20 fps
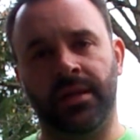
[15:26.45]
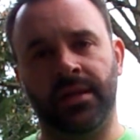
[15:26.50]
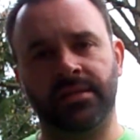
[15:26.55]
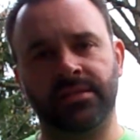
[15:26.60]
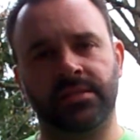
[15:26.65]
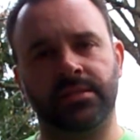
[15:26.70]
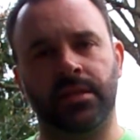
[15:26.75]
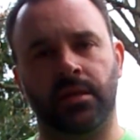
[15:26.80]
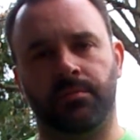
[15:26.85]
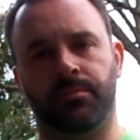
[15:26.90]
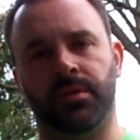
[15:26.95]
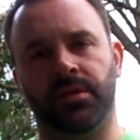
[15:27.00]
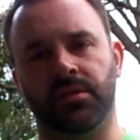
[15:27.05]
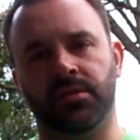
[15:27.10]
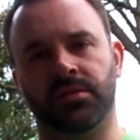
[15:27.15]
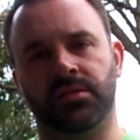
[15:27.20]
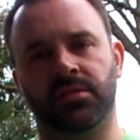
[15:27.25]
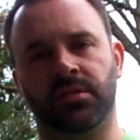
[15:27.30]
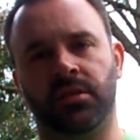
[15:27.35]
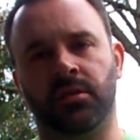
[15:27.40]
next step
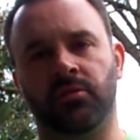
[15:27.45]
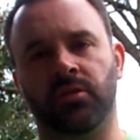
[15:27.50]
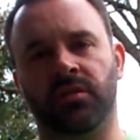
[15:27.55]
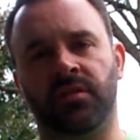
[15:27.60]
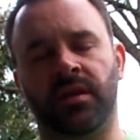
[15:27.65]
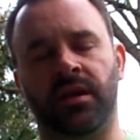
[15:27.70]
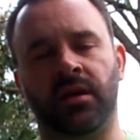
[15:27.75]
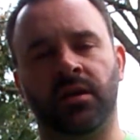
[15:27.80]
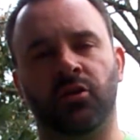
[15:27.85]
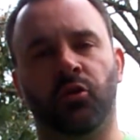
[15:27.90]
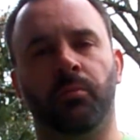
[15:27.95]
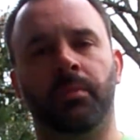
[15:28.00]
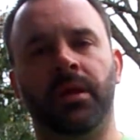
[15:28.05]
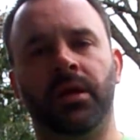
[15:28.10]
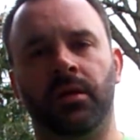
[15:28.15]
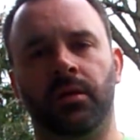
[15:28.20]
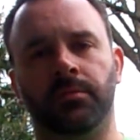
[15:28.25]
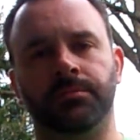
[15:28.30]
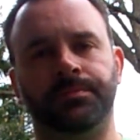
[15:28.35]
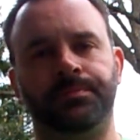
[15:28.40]
is to go to Taco
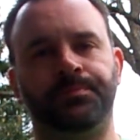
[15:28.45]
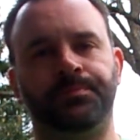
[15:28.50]
Bell.